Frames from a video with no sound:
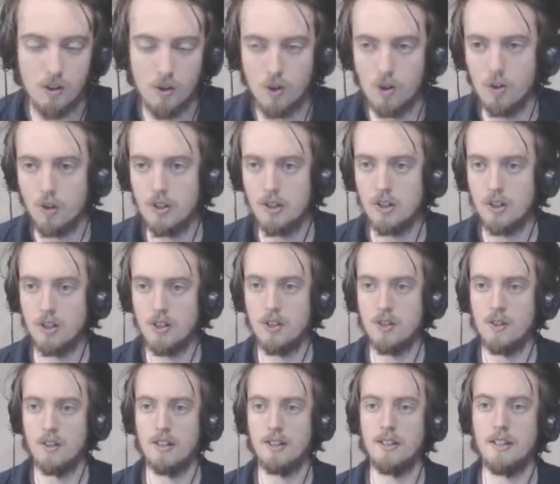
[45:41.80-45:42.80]
or you can
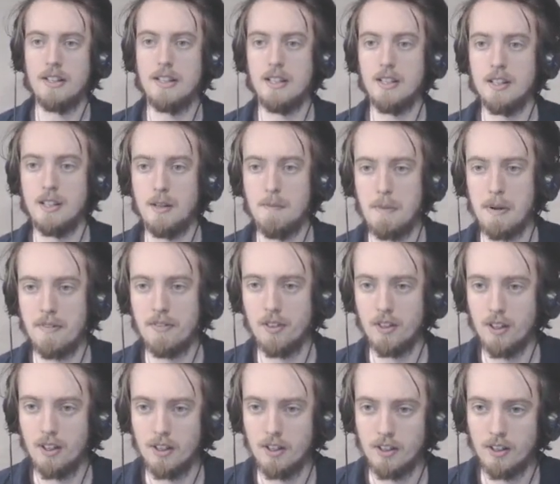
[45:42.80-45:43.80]
do it the bit
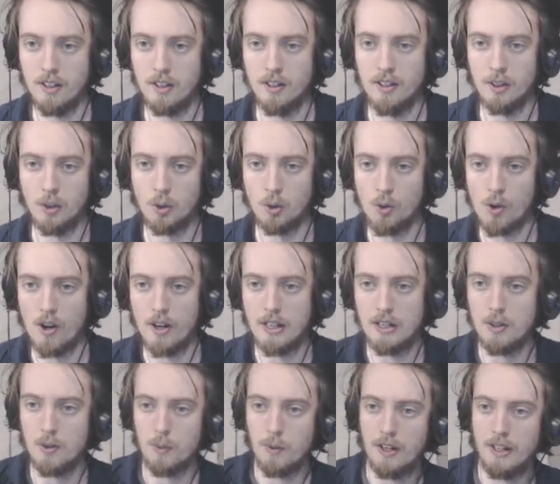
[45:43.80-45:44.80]
of the
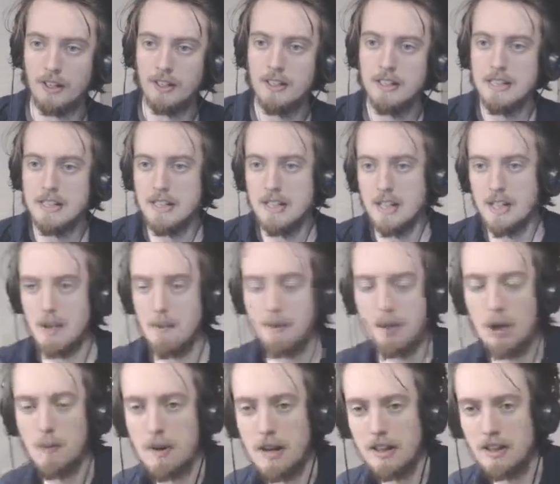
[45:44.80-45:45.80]
grind way. We
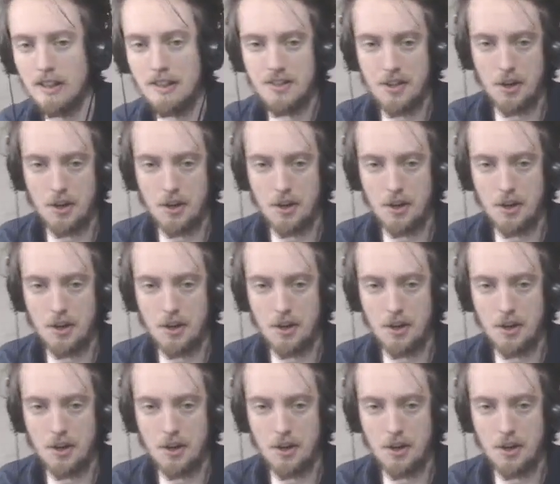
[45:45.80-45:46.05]
go back to the